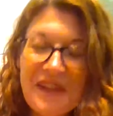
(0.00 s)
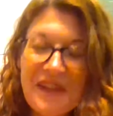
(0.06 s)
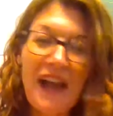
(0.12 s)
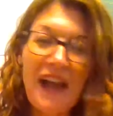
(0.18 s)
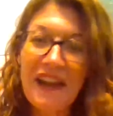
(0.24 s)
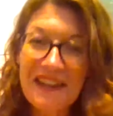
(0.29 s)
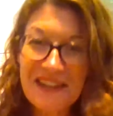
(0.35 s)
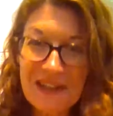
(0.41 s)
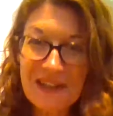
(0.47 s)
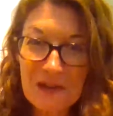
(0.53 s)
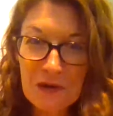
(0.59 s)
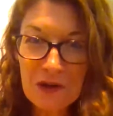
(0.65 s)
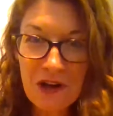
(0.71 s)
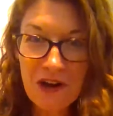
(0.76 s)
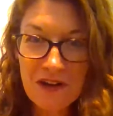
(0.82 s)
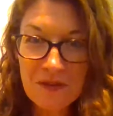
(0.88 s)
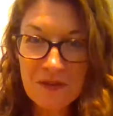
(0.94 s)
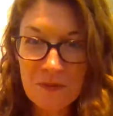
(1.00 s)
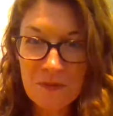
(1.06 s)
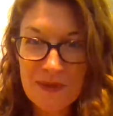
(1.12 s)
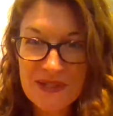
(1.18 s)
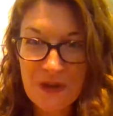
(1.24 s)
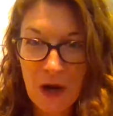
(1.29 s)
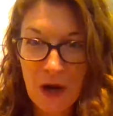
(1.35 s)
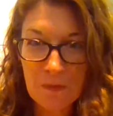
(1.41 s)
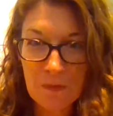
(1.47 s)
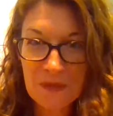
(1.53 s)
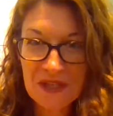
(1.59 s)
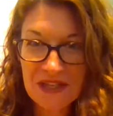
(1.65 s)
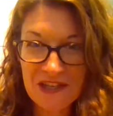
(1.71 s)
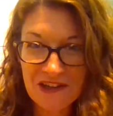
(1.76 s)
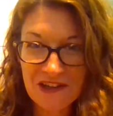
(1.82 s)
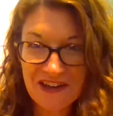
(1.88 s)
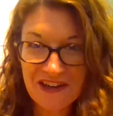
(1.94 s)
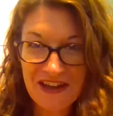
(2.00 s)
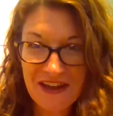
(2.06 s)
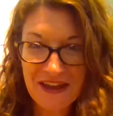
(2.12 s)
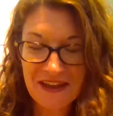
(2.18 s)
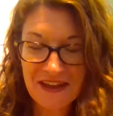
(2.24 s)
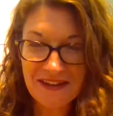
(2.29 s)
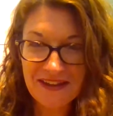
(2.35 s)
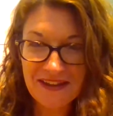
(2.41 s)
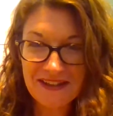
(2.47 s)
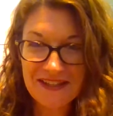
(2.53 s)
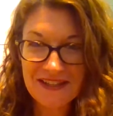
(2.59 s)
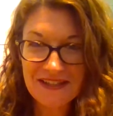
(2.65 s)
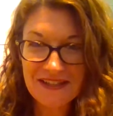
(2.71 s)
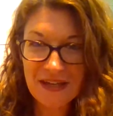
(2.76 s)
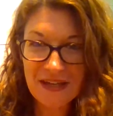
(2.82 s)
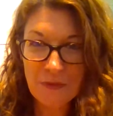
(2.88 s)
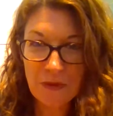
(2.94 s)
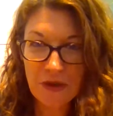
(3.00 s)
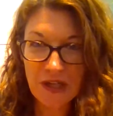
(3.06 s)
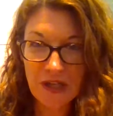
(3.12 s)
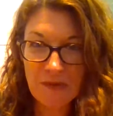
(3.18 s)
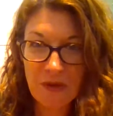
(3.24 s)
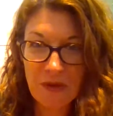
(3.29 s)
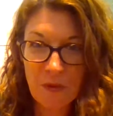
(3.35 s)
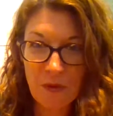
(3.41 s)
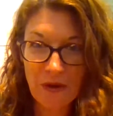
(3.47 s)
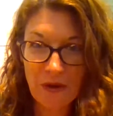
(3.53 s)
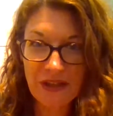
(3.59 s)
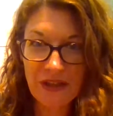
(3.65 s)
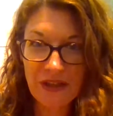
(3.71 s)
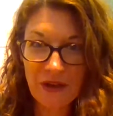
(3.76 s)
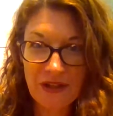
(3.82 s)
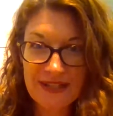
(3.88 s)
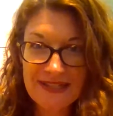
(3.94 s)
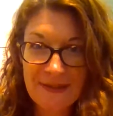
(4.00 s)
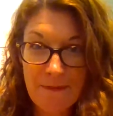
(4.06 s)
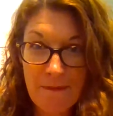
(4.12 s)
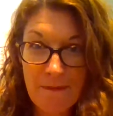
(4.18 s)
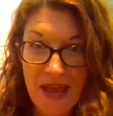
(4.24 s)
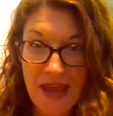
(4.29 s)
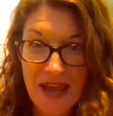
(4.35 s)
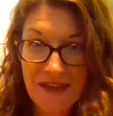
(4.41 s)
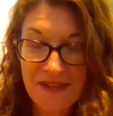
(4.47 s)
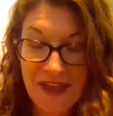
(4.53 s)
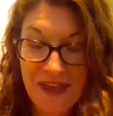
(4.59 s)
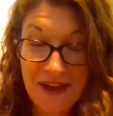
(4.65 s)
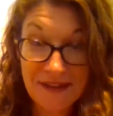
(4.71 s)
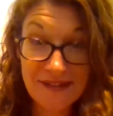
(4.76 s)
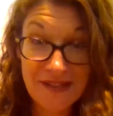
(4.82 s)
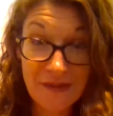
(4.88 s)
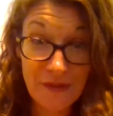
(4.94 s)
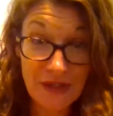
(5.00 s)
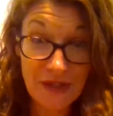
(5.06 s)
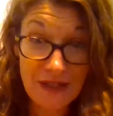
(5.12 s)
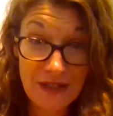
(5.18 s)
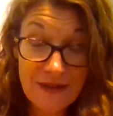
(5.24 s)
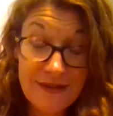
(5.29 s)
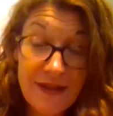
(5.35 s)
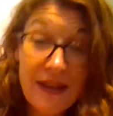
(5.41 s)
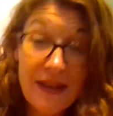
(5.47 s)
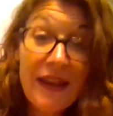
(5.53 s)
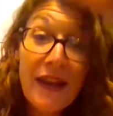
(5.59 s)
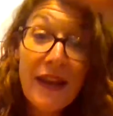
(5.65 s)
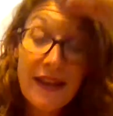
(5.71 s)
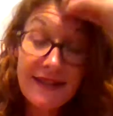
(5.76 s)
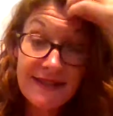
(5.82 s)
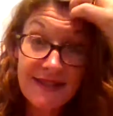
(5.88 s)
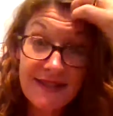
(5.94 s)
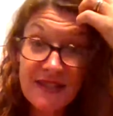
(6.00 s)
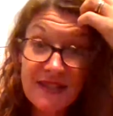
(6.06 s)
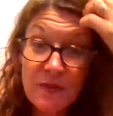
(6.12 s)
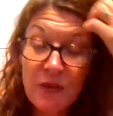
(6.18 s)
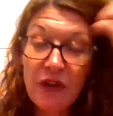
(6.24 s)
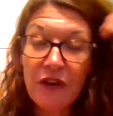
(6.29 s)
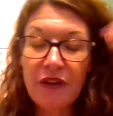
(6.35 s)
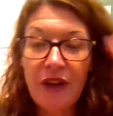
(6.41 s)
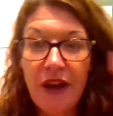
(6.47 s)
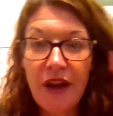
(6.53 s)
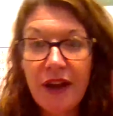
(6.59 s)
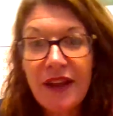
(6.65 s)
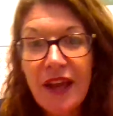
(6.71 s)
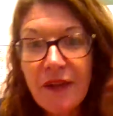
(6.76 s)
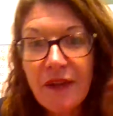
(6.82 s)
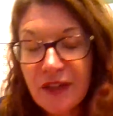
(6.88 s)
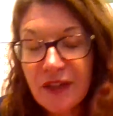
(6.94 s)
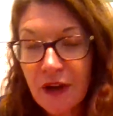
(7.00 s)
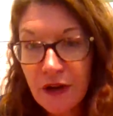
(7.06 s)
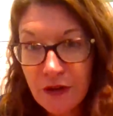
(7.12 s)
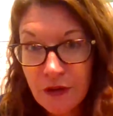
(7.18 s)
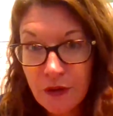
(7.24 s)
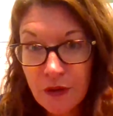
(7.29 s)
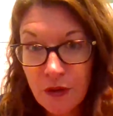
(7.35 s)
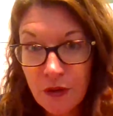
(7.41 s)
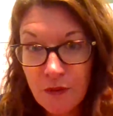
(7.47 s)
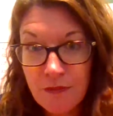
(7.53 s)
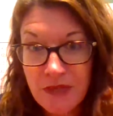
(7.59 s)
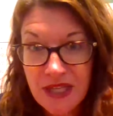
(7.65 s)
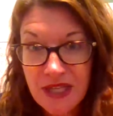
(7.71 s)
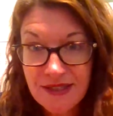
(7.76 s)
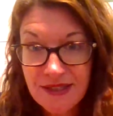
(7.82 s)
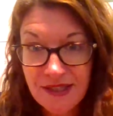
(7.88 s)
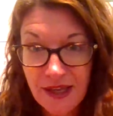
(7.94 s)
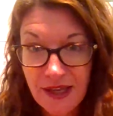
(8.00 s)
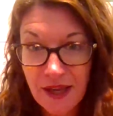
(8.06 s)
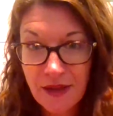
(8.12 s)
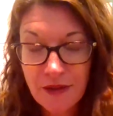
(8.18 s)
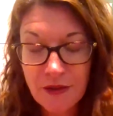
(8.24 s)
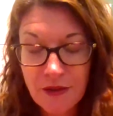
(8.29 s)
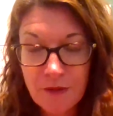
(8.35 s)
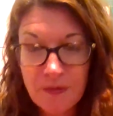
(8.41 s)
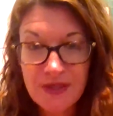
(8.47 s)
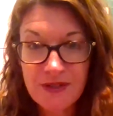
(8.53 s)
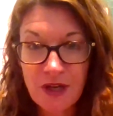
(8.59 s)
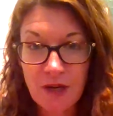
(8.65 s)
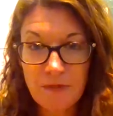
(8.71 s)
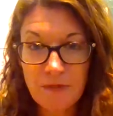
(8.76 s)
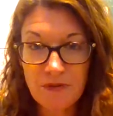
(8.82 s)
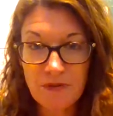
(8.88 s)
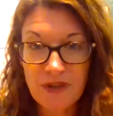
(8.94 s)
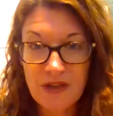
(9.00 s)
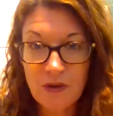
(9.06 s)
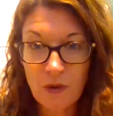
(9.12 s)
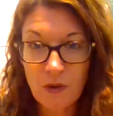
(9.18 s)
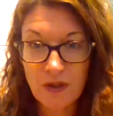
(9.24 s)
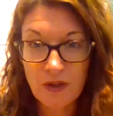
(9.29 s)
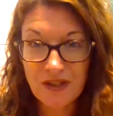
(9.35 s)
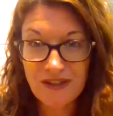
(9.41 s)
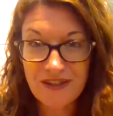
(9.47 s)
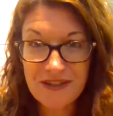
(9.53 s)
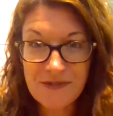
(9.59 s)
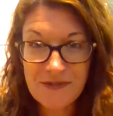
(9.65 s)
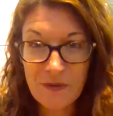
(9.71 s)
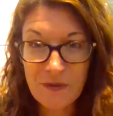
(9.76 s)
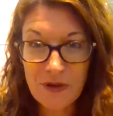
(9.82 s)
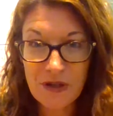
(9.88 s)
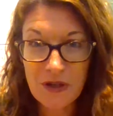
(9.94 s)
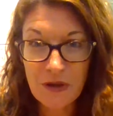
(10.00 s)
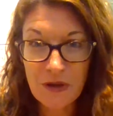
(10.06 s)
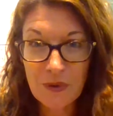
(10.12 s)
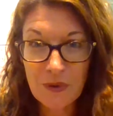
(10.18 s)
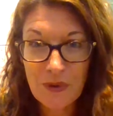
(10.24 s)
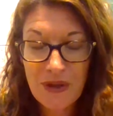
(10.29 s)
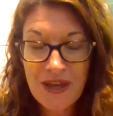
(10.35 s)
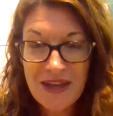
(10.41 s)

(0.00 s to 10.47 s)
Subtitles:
Hi kindergarten, Miss Hartman here again, and today we're going to be working on some math activities. And since we are not having our Google Meet together, Miss Hartman recorded this for you.